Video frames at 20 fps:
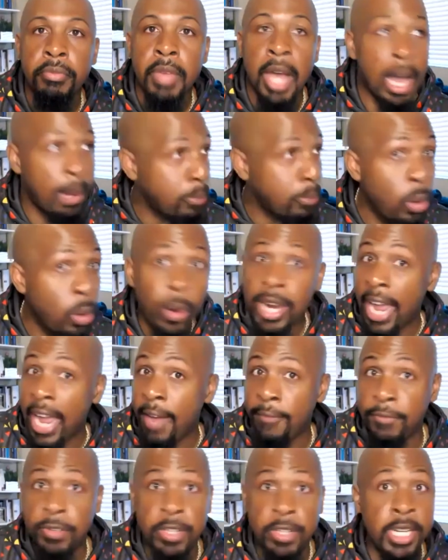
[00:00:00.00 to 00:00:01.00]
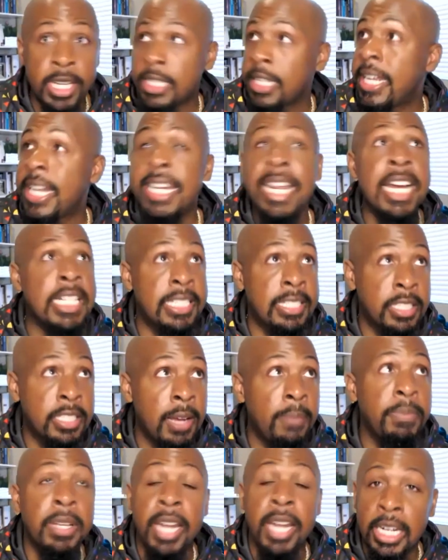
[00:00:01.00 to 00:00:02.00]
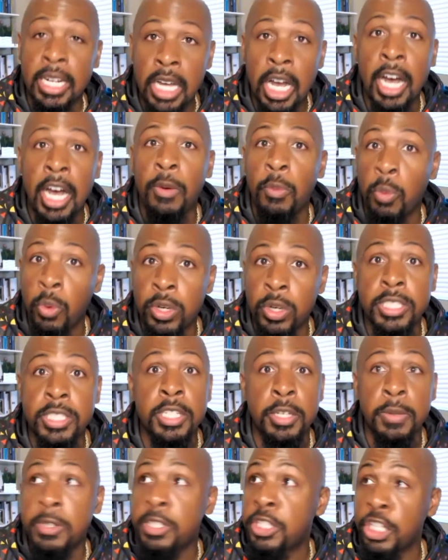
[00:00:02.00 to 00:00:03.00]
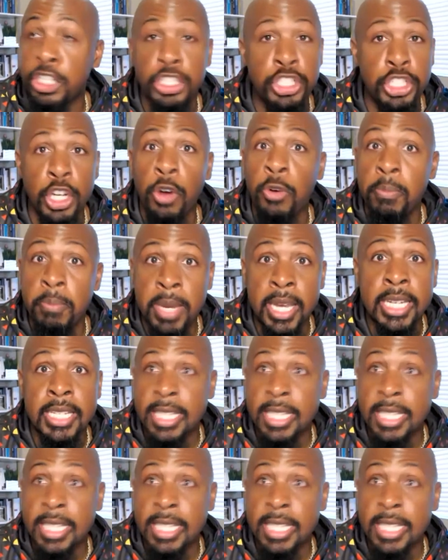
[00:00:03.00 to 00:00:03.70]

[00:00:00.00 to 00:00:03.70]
I'm going after this. There's something that God wants to show me